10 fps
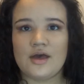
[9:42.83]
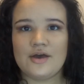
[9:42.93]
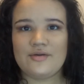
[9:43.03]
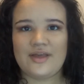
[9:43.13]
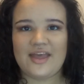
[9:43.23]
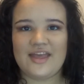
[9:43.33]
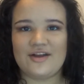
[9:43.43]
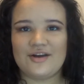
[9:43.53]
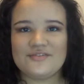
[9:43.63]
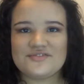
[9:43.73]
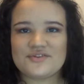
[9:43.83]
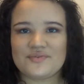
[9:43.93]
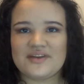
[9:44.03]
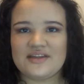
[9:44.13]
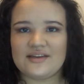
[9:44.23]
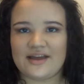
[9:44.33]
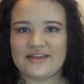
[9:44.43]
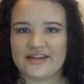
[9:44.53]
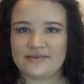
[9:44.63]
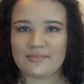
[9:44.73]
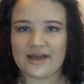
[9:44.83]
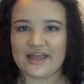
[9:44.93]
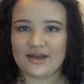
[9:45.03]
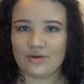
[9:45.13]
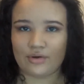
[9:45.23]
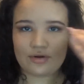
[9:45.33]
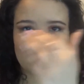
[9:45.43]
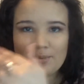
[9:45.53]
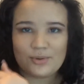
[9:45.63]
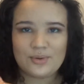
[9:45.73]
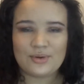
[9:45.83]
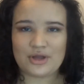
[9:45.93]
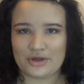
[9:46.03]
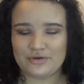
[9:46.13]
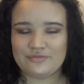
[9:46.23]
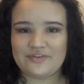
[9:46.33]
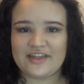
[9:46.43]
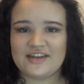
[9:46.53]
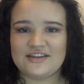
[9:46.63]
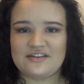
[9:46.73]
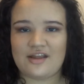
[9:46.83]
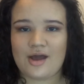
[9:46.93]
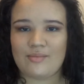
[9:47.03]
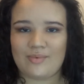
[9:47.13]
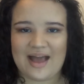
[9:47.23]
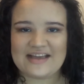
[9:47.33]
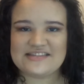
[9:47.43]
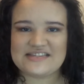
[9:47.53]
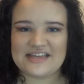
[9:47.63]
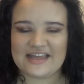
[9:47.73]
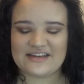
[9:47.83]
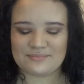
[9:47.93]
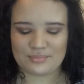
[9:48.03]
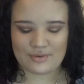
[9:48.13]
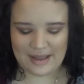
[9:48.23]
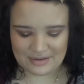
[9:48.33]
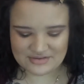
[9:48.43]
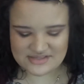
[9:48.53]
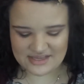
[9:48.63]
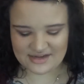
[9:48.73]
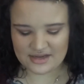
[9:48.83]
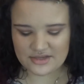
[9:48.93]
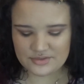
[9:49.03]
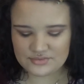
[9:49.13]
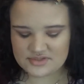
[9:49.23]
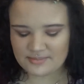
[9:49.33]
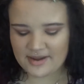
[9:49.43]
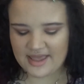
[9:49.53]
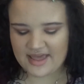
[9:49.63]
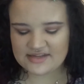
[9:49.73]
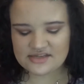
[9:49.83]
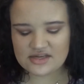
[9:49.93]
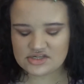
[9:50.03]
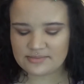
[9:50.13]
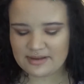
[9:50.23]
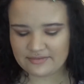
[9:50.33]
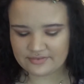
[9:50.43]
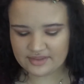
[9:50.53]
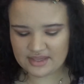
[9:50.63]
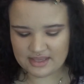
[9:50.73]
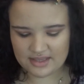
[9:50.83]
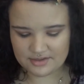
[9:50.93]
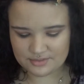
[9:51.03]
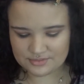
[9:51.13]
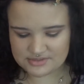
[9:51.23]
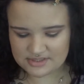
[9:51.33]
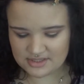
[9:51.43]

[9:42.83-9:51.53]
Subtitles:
Okay, off screen I did my horrible COVID not waxed yet brows, and I used my Anastasia Beverly Hills